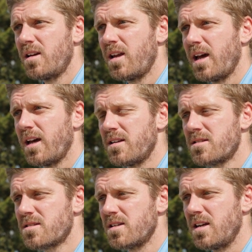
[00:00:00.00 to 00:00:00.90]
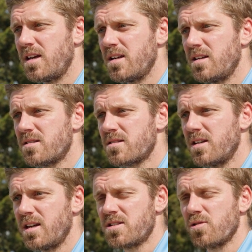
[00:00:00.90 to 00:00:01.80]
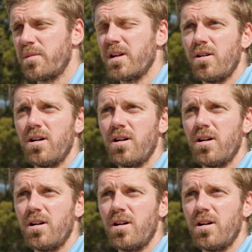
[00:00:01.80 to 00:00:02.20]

He's taught me a